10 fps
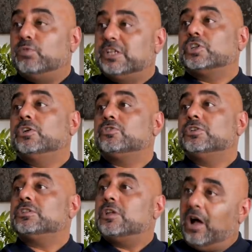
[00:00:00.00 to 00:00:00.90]
rich
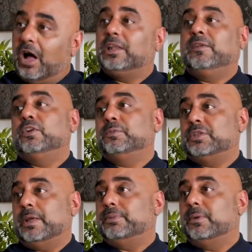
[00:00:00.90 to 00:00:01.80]
countries aren't living up
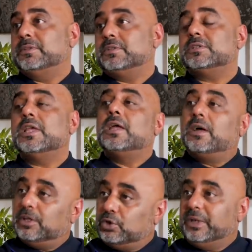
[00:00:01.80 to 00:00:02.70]
to their promises,
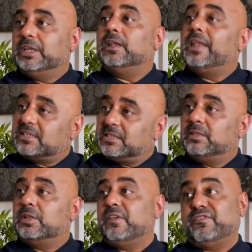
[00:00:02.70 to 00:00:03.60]
are doing less
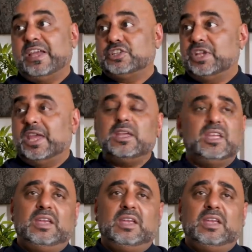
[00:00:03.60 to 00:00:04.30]
than their fair share.